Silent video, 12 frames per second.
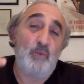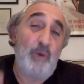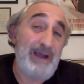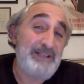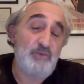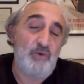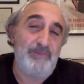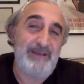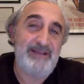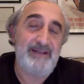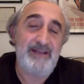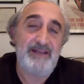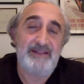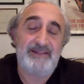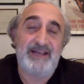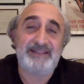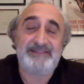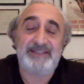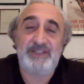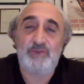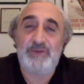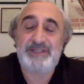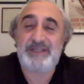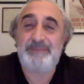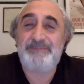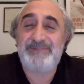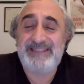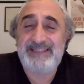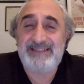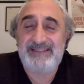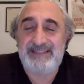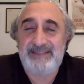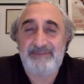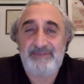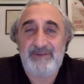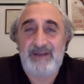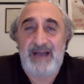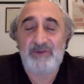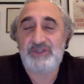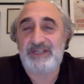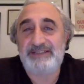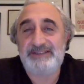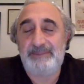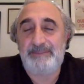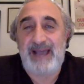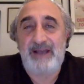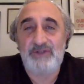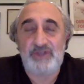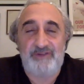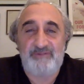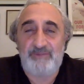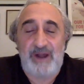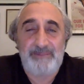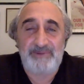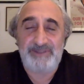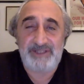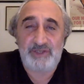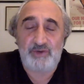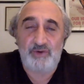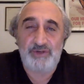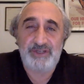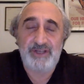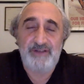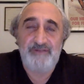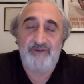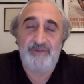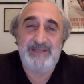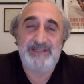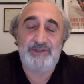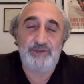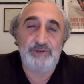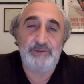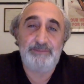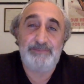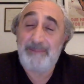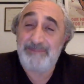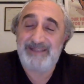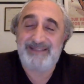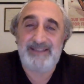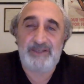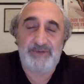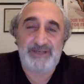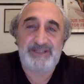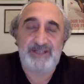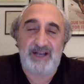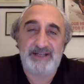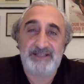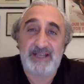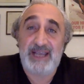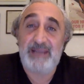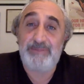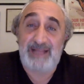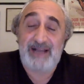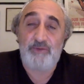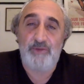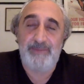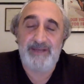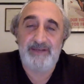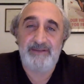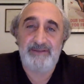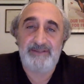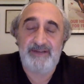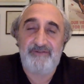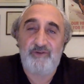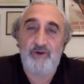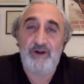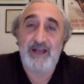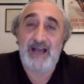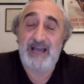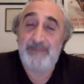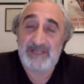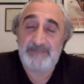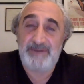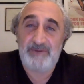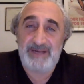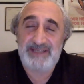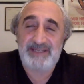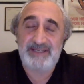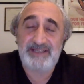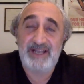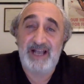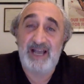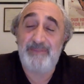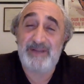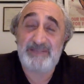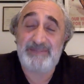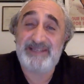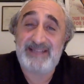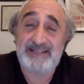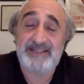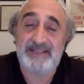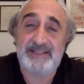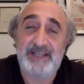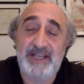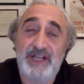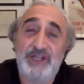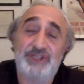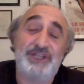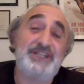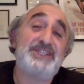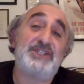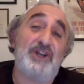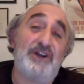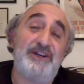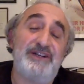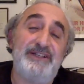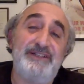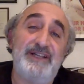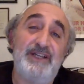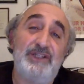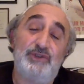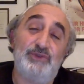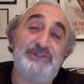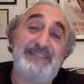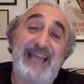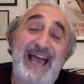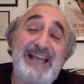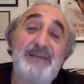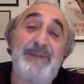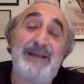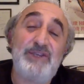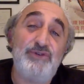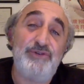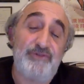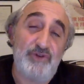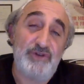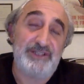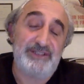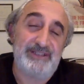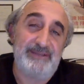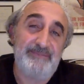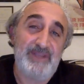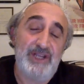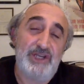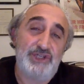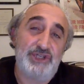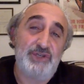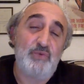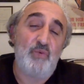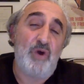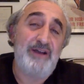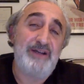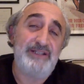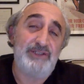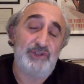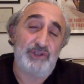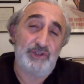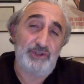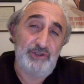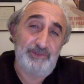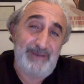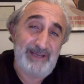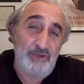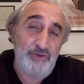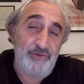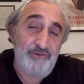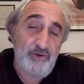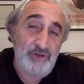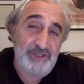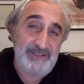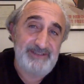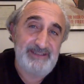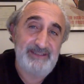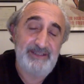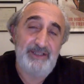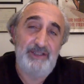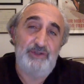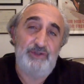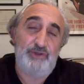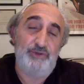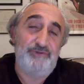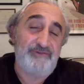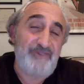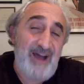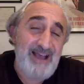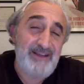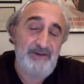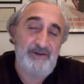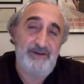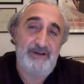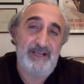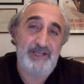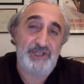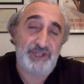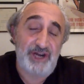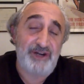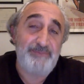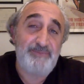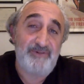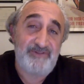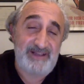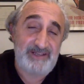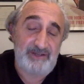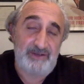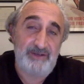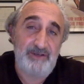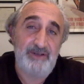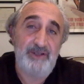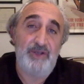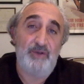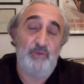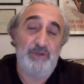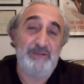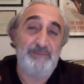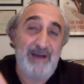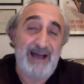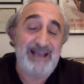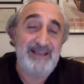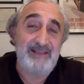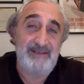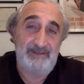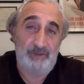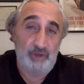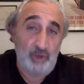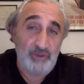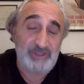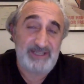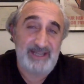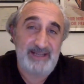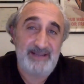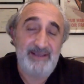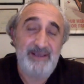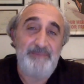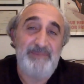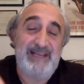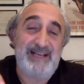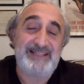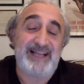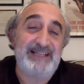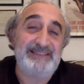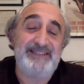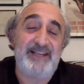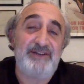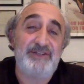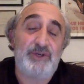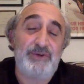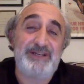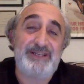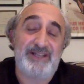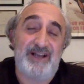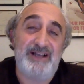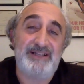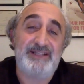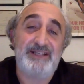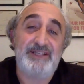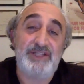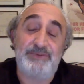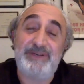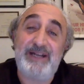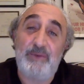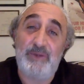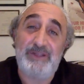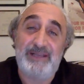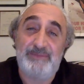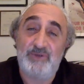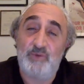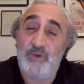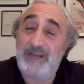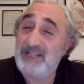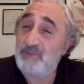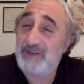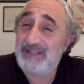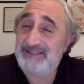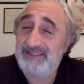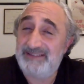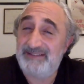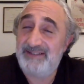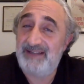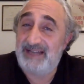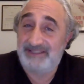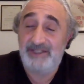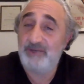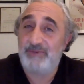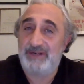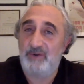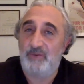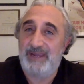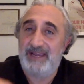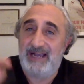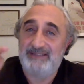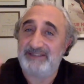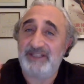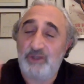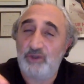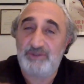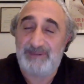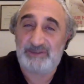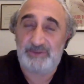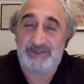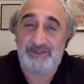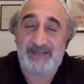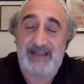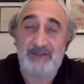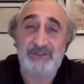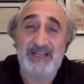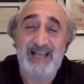white woman thought that it was completely outside the bounds of proper discourse for me to publicly criticize a black woman. Therefore, I must be racist, I must be sexist. She started to tag my university. She wanted my university to fire a chaired professor with my dossier because I dared criticize Serena Williams. Well, guess what I did? I didn't run away. I didn't close my Twitter account.